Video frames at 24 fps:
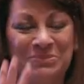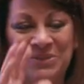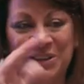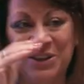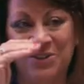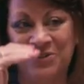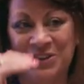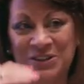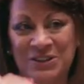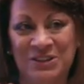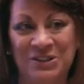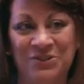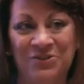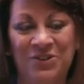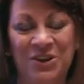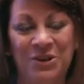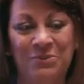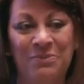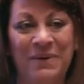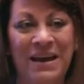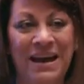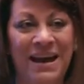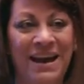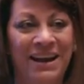give us the
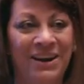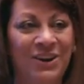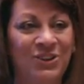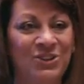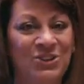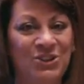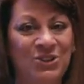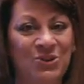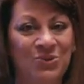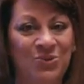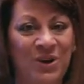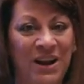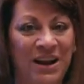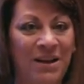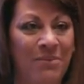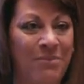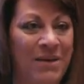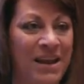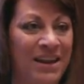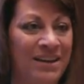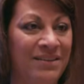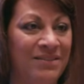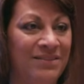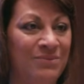feedback, do you
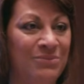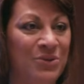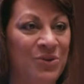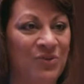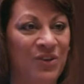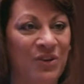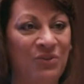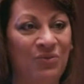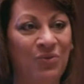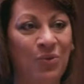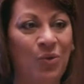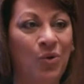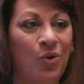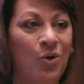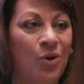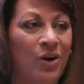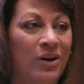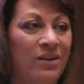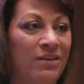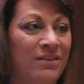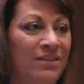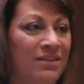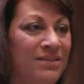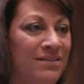recommend moving
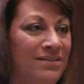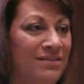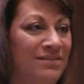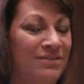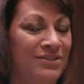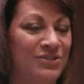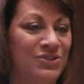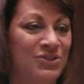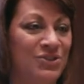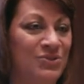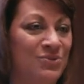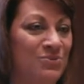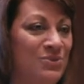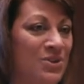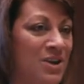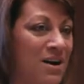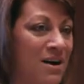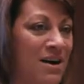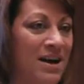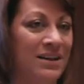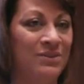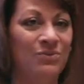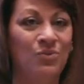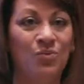forward, do you
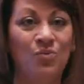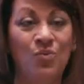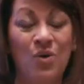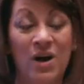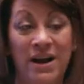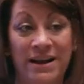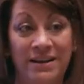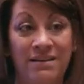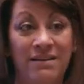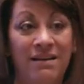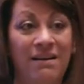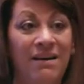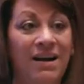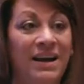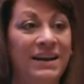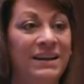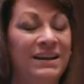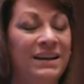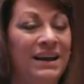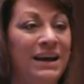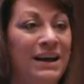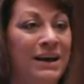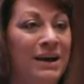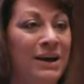not, why
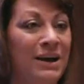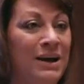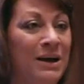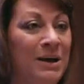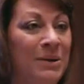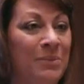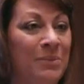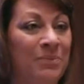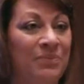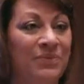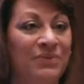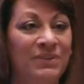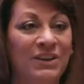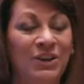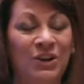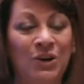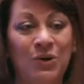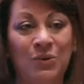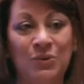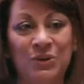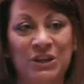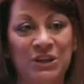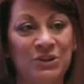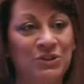not, you
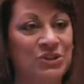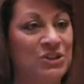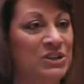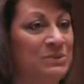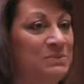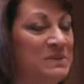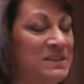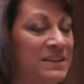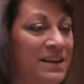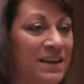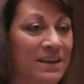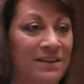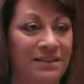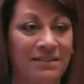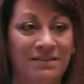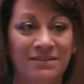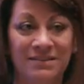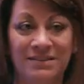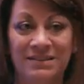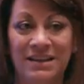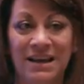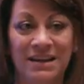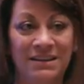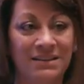know, leadership
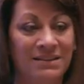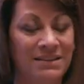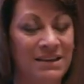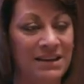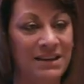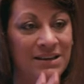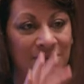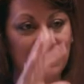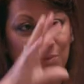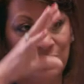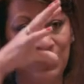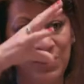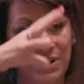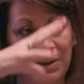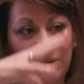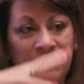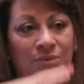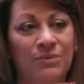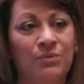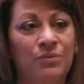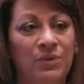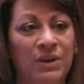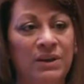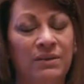skills, that
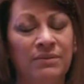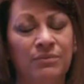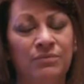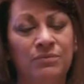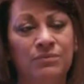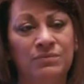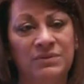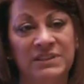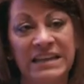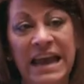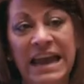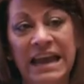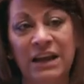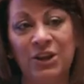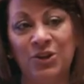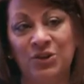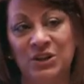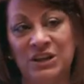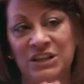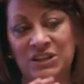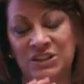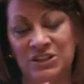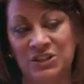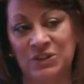we
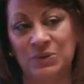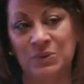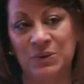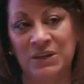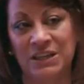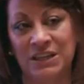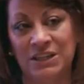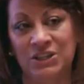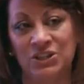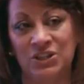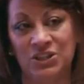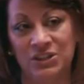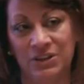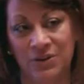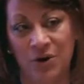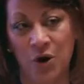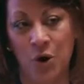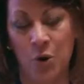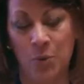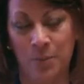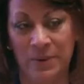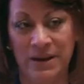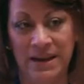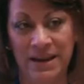tailored it to each
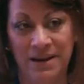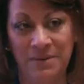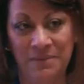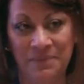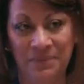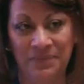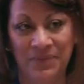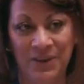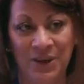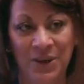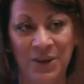opening.